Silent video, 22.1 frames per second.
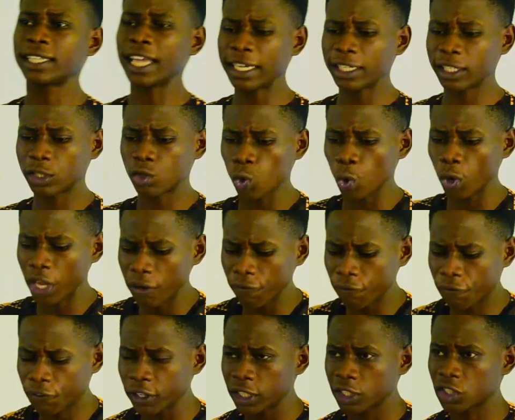tend to
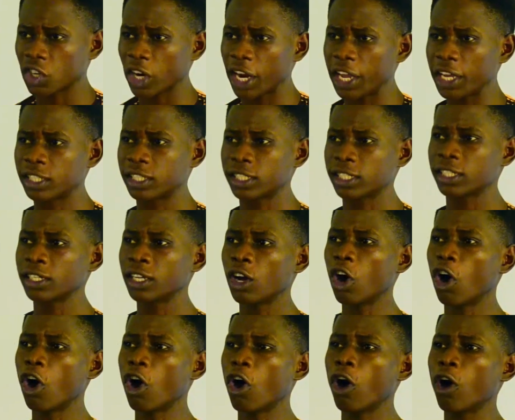infiltrate
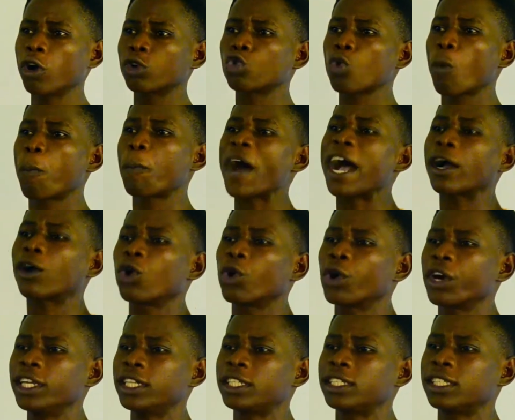or to
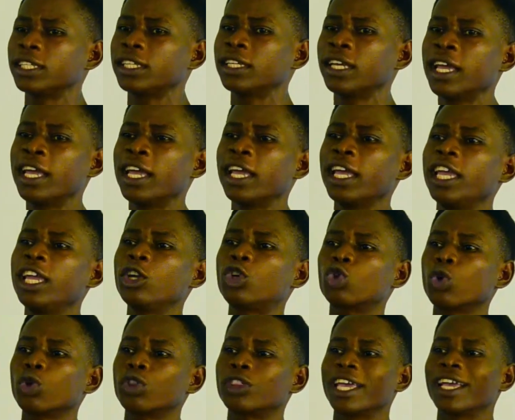percolate
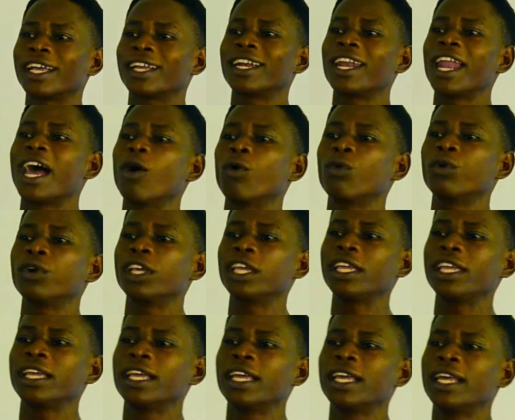into the ground
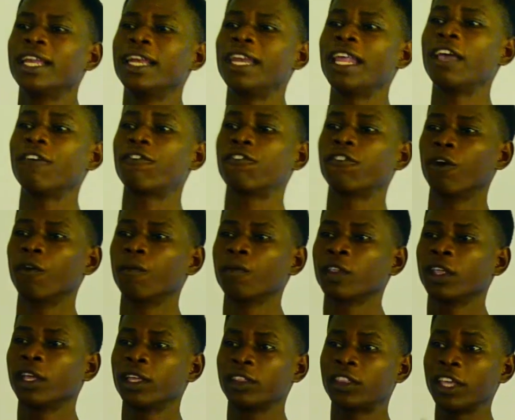level.
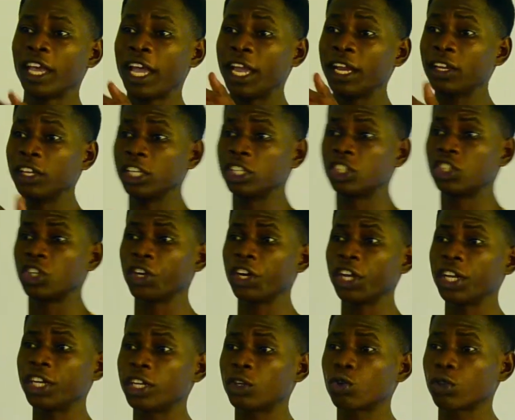Then it
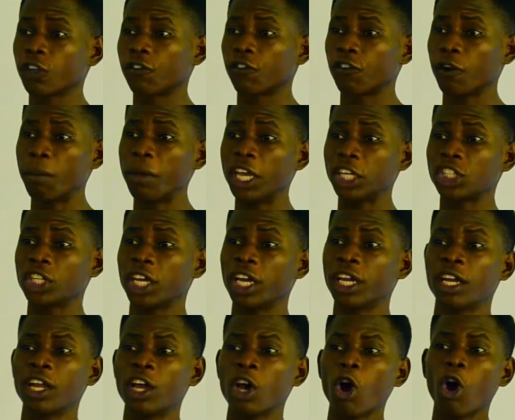leads to the
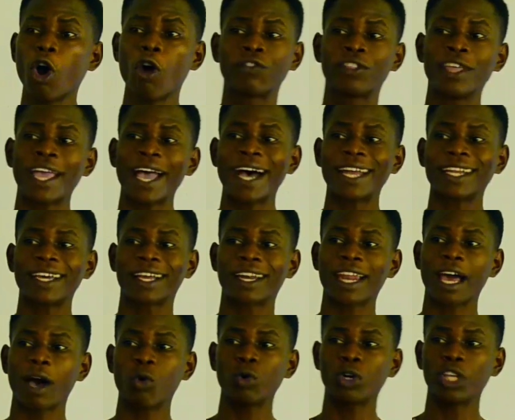formation of the
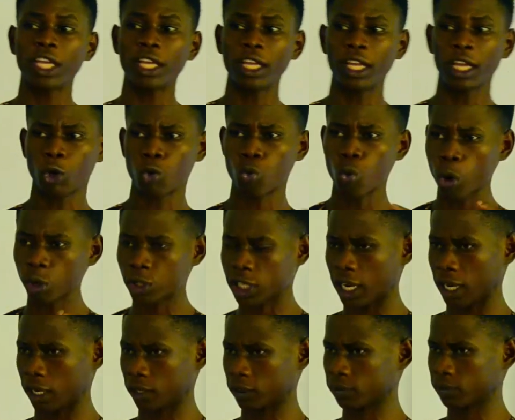underground
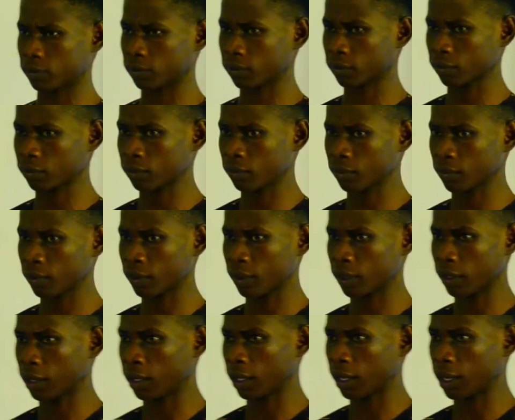water.
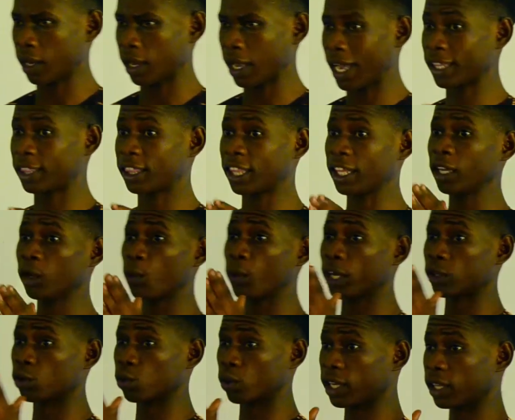I think
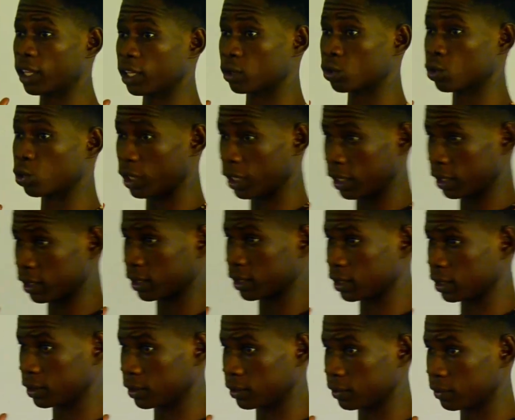we are together, students.
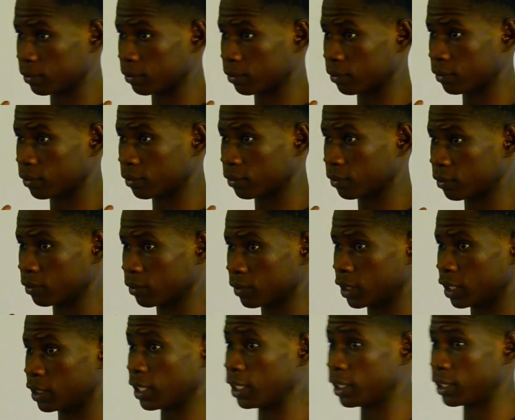
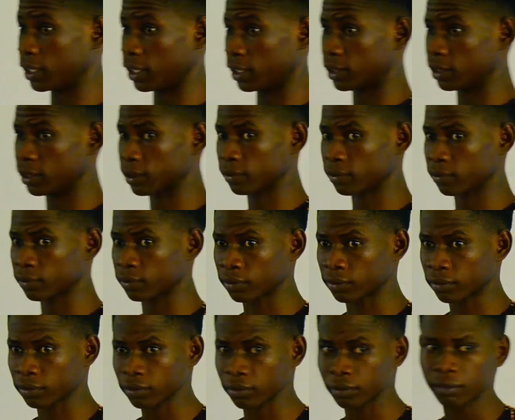Isn't it?
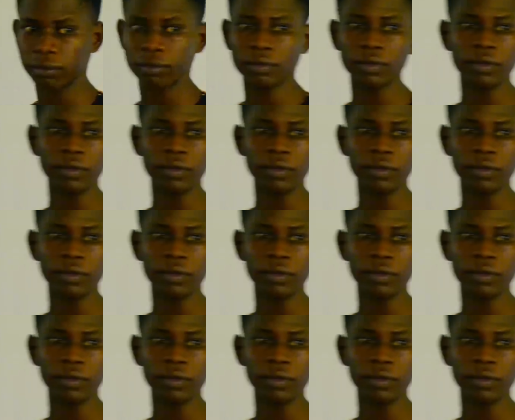Yes.